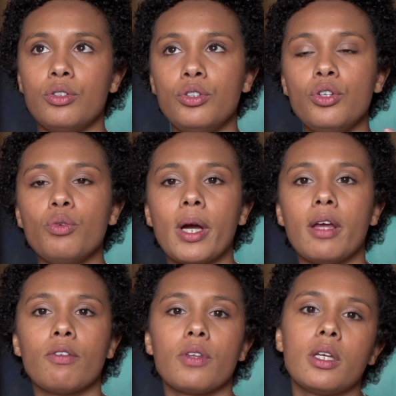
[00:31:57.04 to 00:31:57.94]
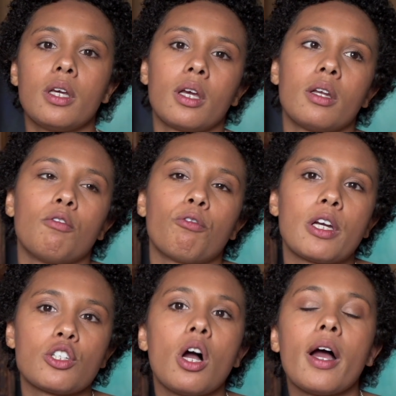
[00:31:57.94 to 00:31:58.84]
new way of thinking and
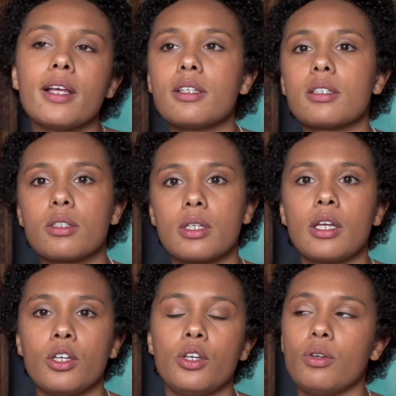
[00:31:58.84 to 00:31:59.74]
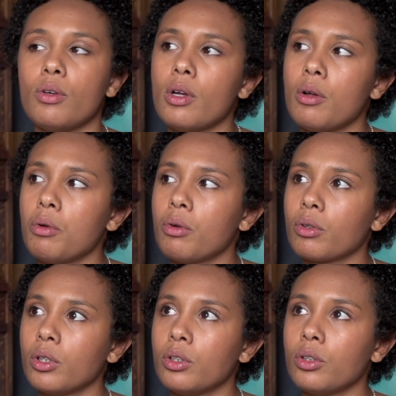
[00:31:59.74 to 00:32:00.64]
fresh eyes that you
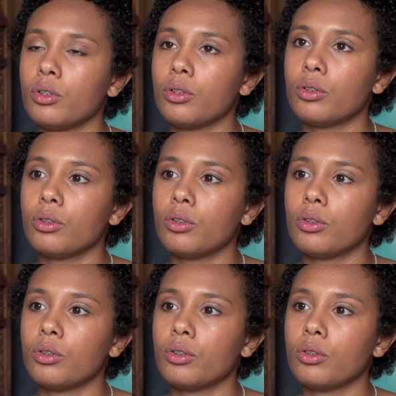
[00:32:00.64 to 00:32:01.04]
can